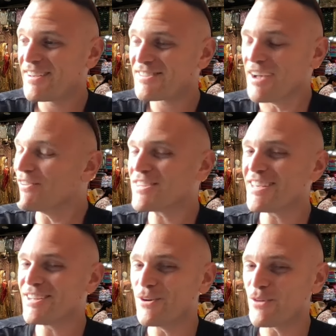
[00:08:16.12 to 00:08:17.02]

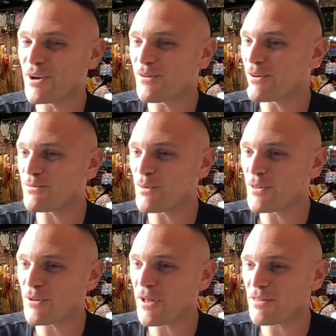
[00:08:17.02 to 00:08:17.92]
17 over here, even when
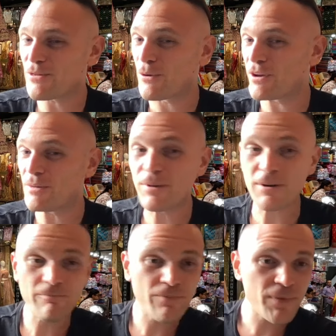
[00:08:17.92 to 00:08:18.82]
they're like 30. But